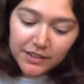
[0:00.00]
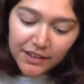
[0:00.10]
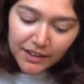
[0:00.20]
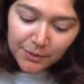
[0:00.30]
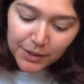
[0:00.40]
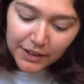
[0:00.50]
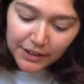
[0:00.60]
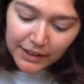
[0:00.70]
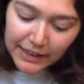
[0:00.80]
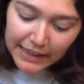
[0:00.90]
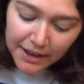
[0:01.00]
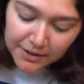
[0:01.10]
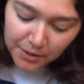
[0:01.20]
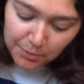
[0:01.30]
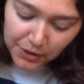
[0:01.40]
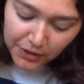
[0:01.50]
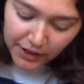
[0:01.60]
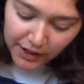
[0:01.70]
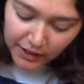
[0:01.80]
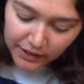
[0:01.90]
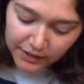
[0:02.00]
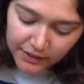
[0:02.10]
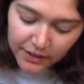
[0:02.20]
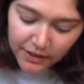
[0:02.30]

and I'm going to end up with an x.